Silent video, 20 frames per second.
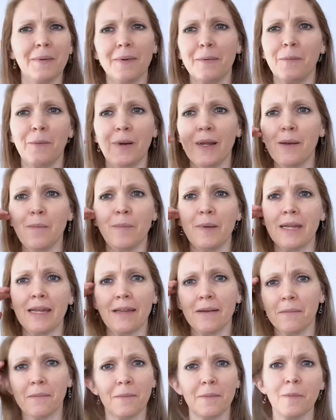we'd
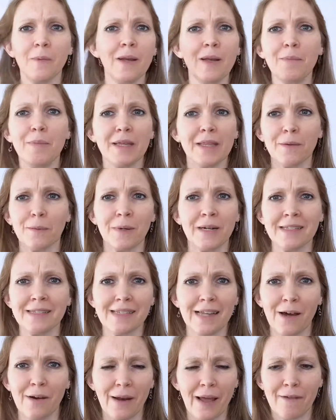be the ones
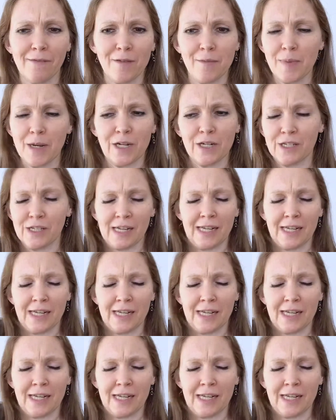out having beers,